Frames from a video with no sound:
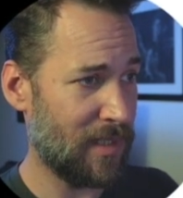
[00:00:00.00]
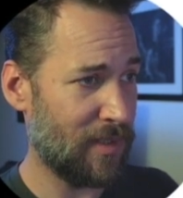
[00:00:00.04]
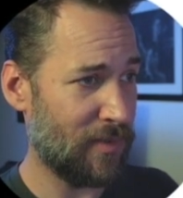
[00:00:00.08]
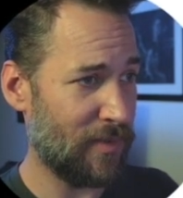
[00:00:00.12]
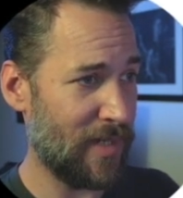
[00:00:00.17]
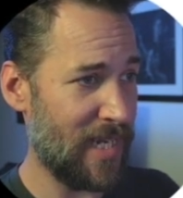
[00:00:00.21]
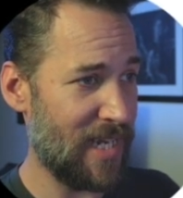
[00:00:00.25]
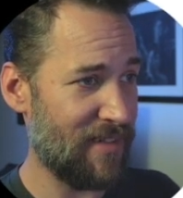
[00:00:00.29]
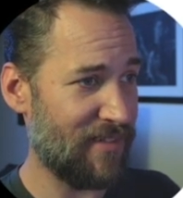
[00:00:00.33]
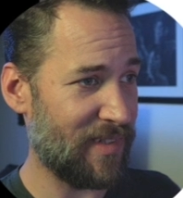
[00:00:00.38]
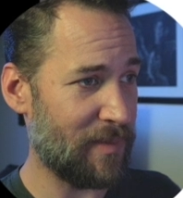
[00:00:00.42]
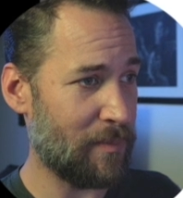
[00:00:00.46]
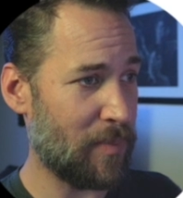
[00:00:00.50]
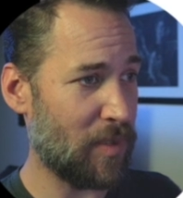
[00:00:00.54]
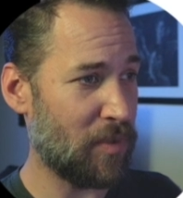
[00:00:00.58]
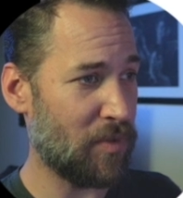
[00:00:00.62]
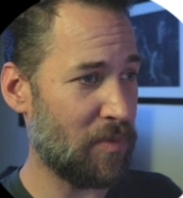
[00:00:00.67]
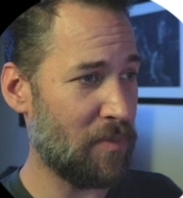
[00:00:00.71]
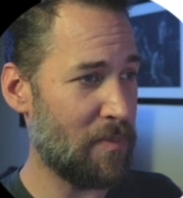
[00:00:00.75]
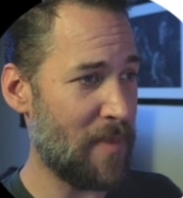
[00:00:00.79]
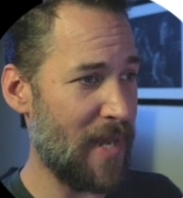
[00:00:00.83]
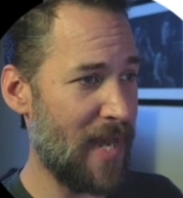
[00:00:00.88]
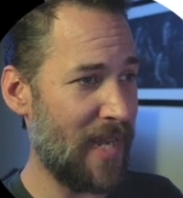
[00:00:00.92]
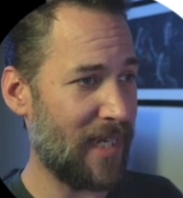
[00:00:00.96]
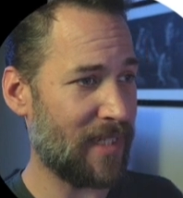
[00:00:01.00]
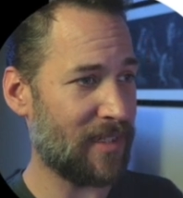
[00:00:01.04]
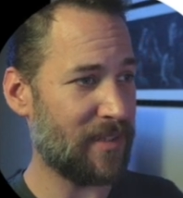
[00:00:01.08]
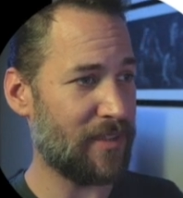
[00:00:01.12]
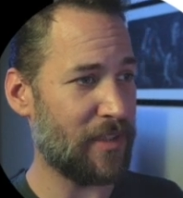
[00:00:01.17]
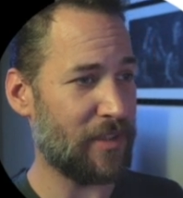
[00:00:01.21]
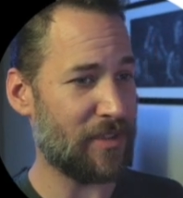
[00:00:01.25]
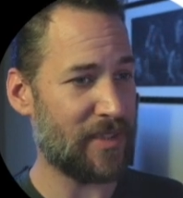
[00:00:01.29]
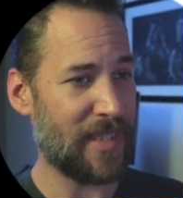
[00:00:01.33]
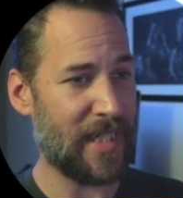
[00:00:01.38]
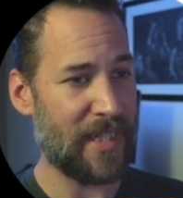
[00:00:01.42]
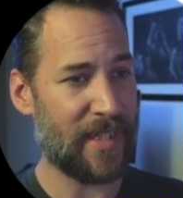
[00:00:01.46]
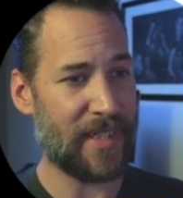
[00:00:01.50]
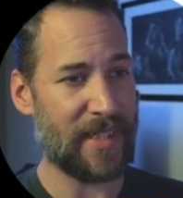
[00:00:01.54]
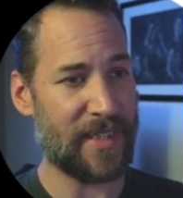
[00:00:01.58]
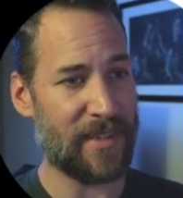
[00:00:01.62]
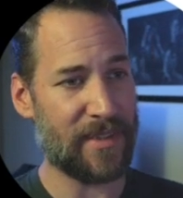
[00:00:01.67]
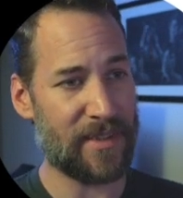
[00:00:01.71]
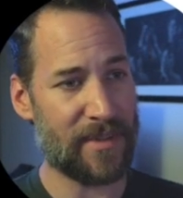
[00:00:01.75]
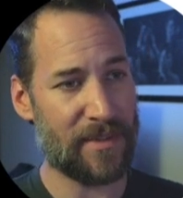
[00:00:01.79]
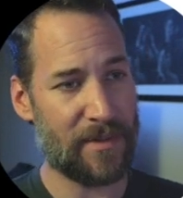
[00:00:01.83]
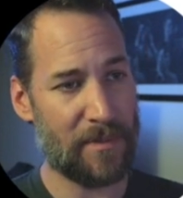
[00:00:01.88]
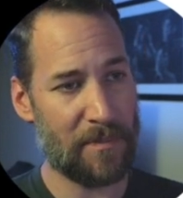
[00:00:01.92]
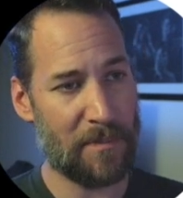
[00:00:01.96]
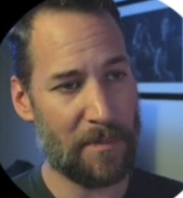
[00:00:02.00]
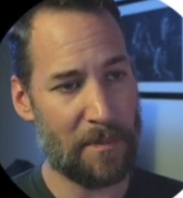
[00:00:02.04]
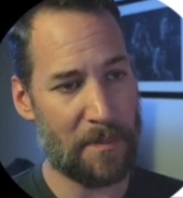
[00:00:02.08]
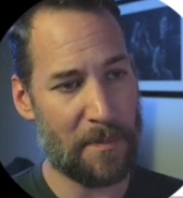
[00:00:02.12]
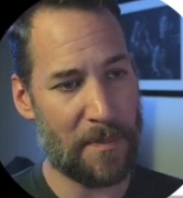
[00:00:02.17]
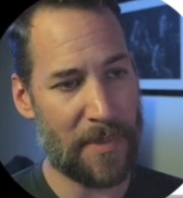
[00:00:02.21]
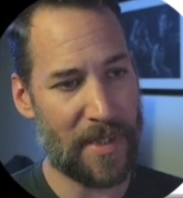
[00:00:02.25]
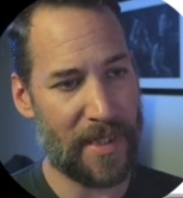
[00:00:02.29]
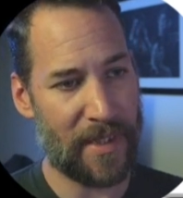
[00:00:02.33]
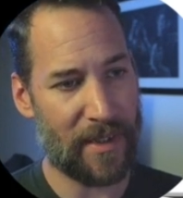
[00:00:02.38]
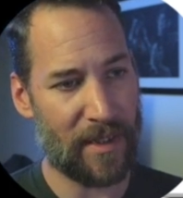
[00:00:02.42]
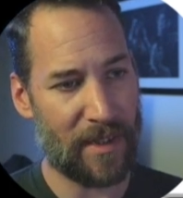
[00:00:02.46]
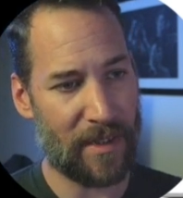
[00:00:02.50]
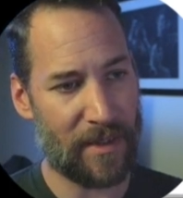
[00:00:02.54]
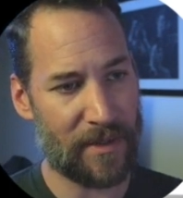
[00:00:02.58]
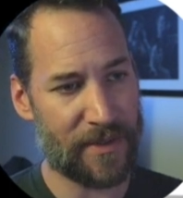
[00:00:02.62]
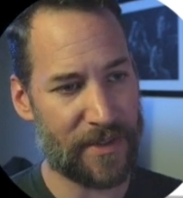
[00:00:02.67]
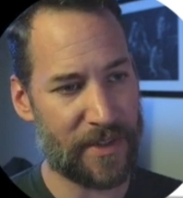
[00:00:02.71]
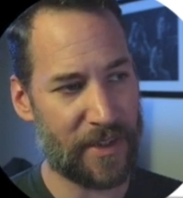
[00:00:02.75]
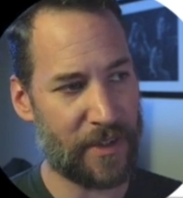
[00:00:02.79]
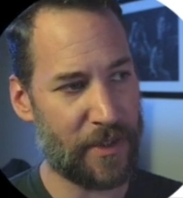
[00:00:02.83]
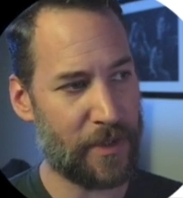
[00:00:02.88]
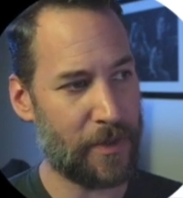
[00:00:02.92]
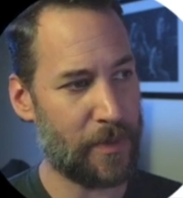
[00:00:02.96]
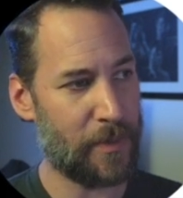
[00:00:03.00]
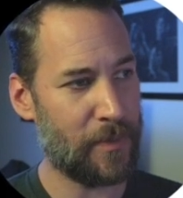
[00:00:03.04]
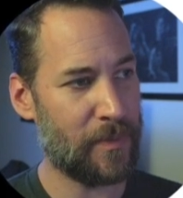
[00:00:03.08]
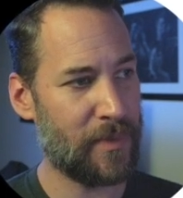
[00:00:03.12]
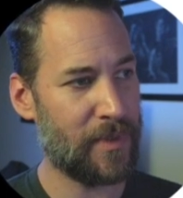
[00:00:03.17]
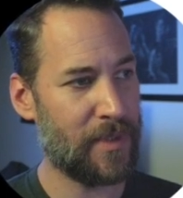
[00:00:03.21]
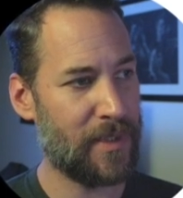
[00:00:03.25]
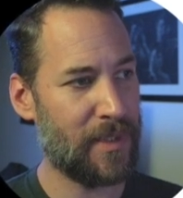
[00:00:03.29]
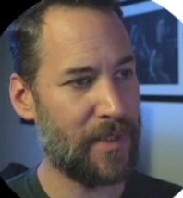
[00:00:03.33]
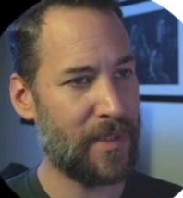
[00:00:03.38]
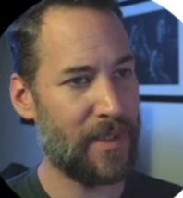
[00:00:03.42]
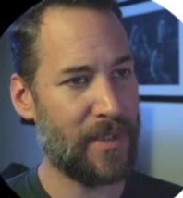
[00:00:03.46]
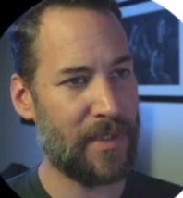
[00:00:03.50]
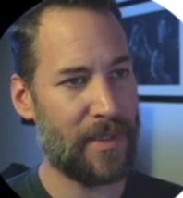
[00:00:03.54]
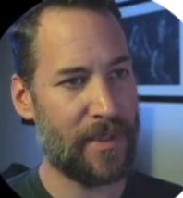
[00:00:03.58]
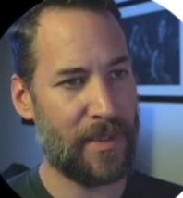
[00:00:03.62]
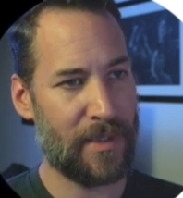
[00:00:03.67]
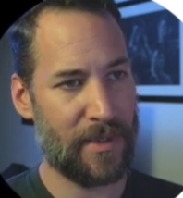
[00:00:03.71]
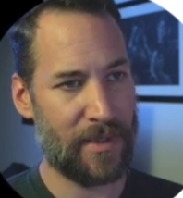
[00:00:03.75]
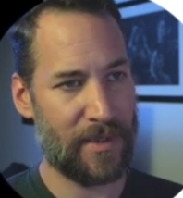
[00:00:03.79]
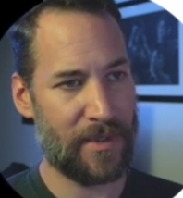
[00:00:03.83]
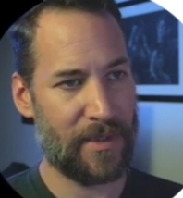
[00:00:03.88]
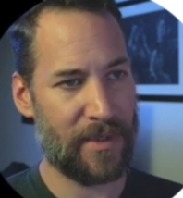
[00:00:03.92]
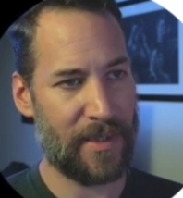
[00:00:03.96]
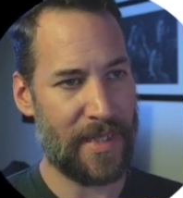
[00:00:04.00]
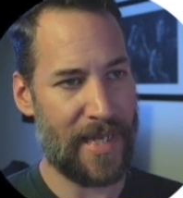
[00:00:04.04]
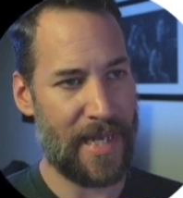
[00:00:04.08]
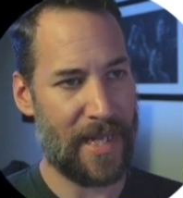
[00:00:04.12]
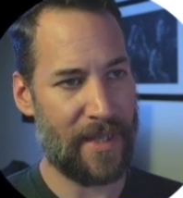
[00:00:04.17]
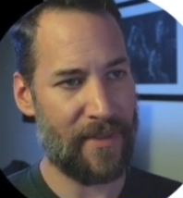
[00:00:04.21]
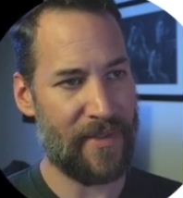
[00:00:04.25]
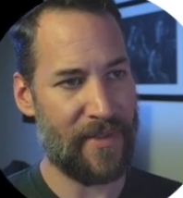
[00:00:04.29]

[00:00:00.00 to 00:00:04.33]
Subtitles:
we have it pulled back in those areas, but also to add